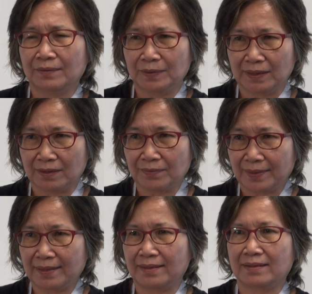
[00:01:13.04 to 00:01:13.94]
were
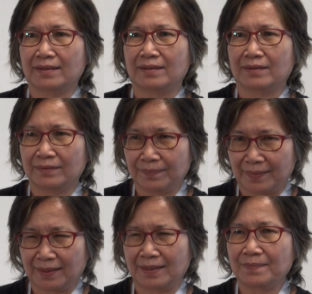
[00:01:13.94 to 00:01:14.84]
afraid of
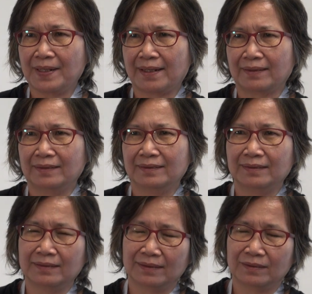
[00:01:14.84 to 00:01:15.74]
the impact
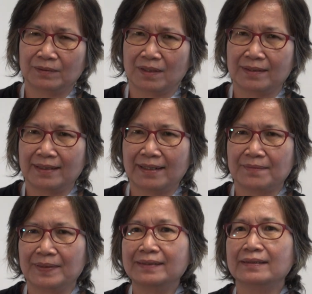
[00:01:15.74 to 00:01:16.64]
to, on
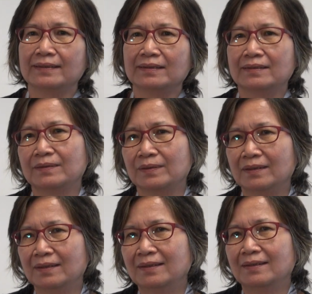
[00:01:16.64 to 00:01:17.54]
their business. So
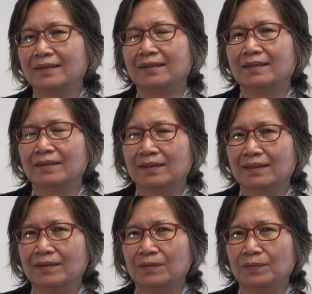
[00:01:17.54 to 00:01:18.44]

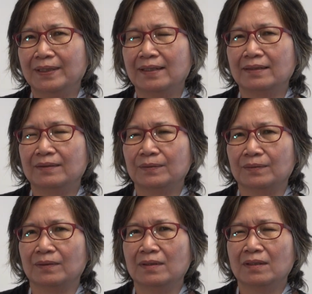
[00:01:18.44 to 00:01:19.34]
uh, we had
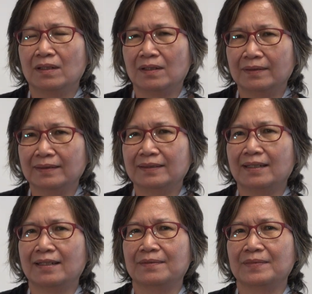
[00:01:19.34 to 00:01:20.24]
to all the
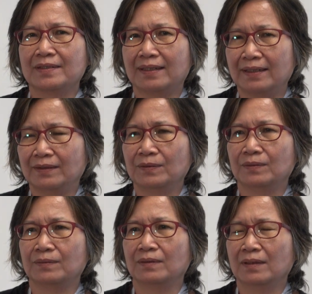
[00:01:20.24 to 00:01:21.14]
time try
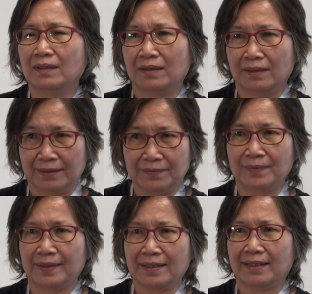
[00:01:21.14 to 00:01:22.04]
to
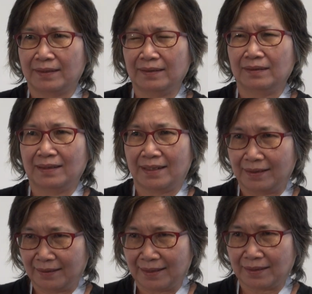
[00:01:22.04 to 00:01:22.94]
live with that
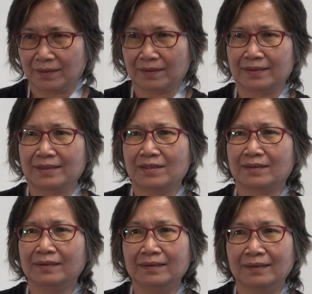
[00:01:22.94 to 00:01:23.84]
under that
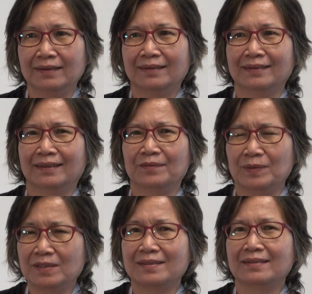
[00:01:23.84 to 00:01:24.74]
condition,
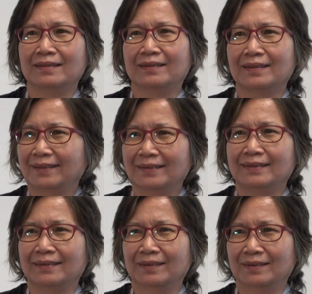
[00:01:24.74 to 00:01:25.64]
which is not
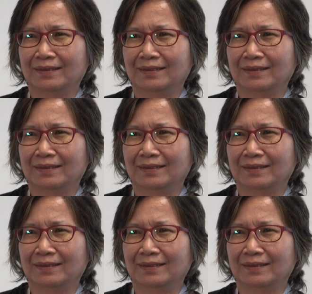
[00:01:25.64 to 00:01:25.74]
easy.